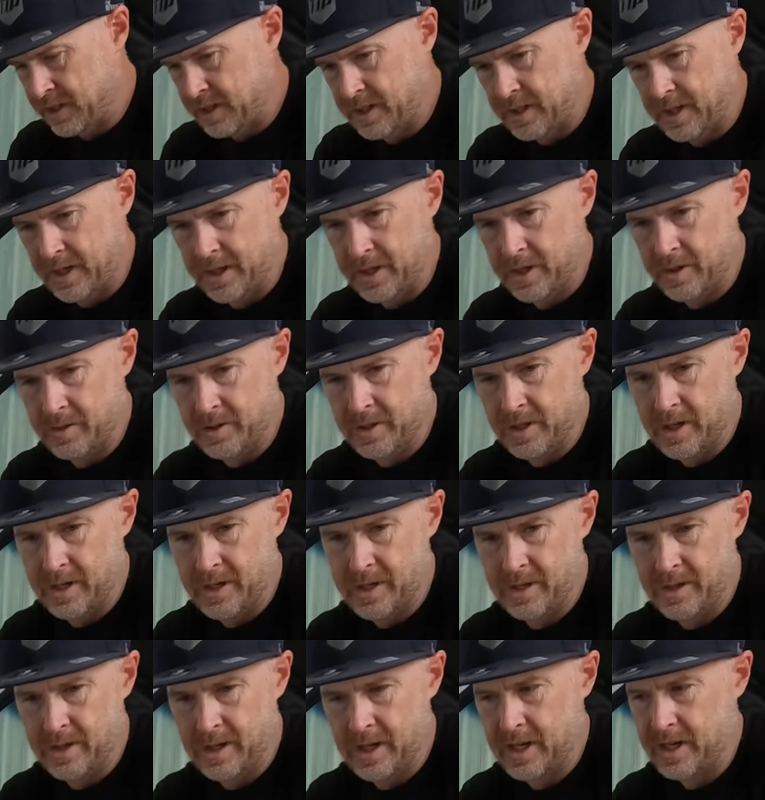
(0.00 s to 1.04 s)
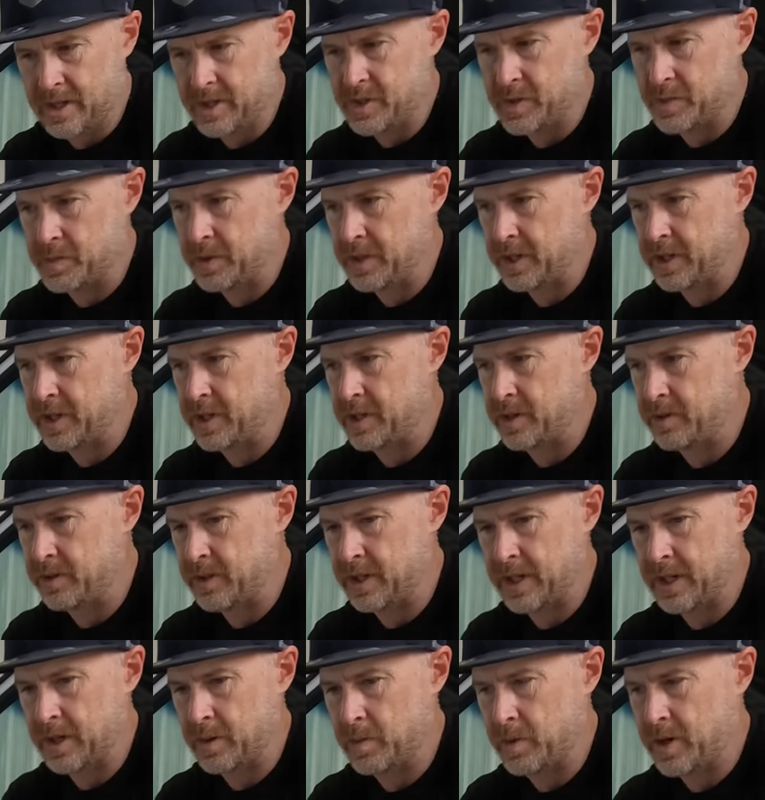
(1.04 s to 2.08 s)
Uh, I know a lot of you guys really don't
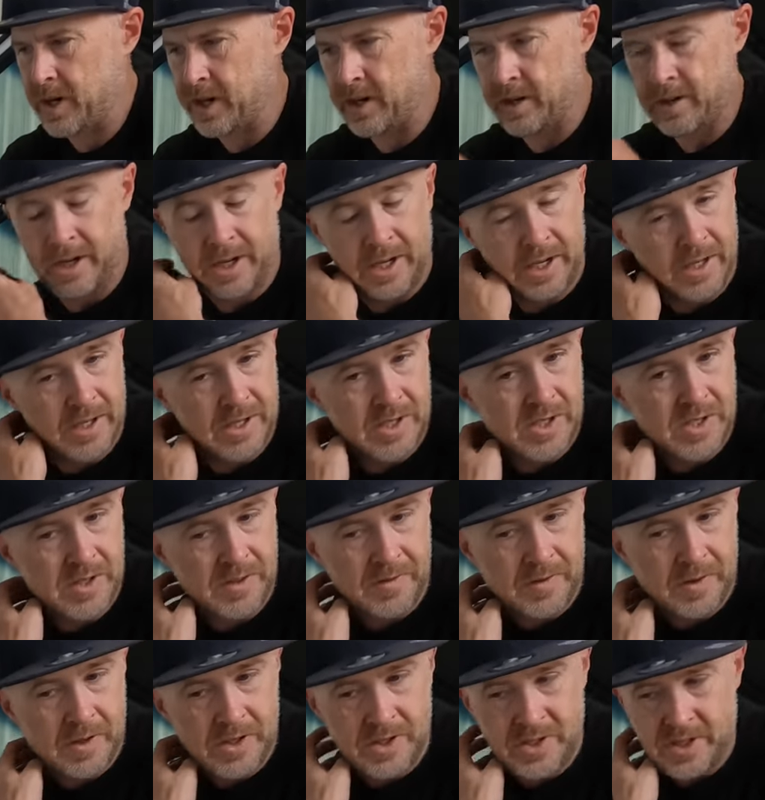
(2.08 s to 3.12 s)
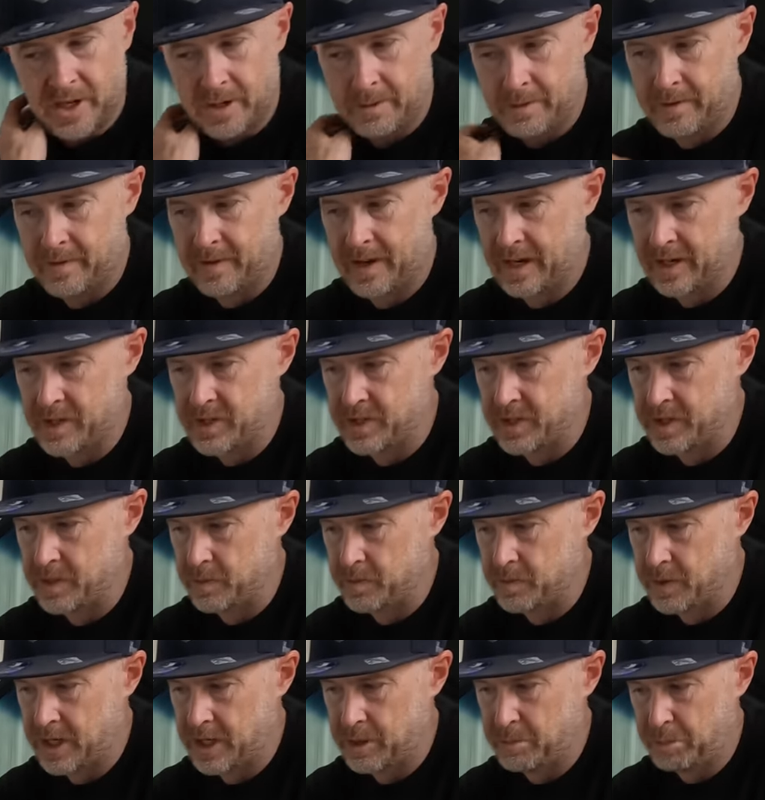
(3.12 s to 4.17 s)
like wiring. This is the first time I've actually
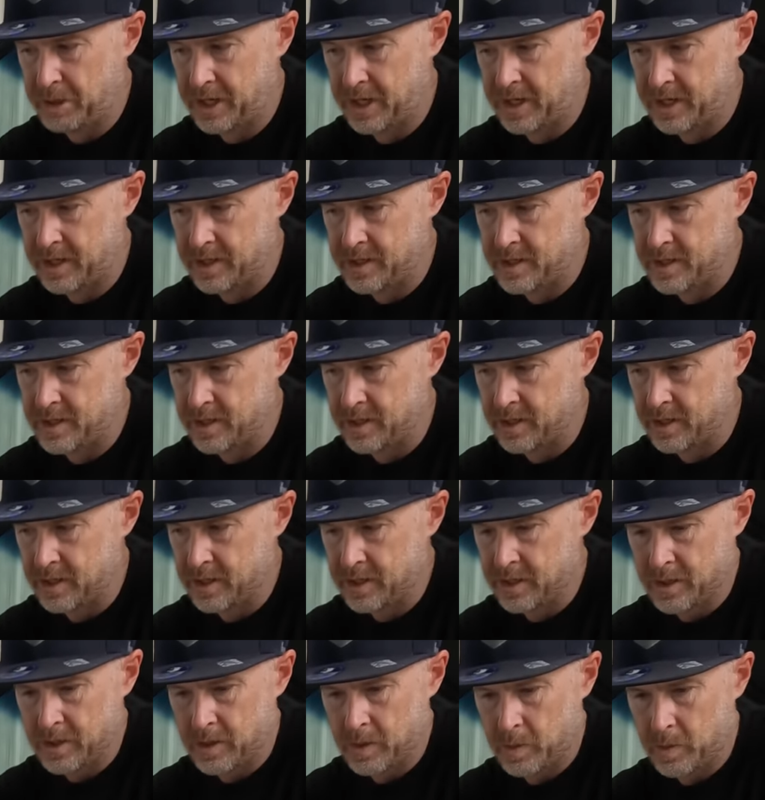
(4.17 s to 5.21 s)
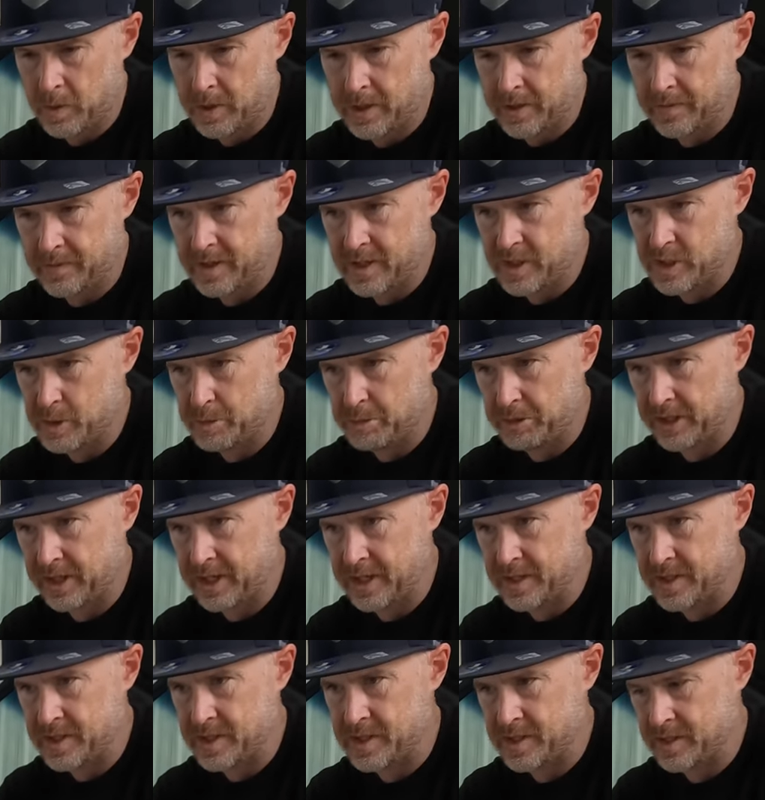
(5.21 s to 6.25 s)
repinned one of these
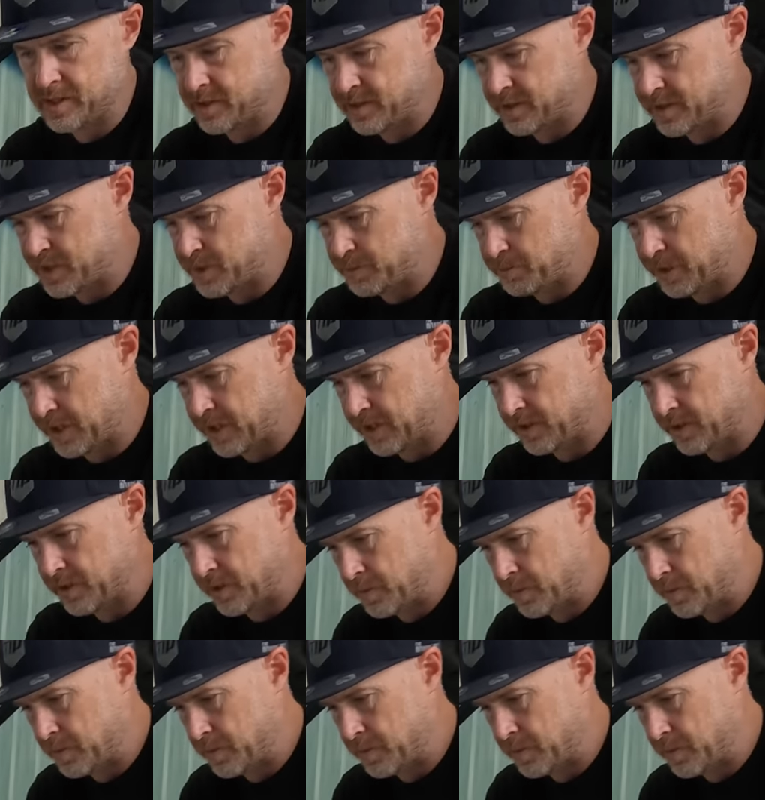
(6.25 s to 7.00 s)
plates, and this might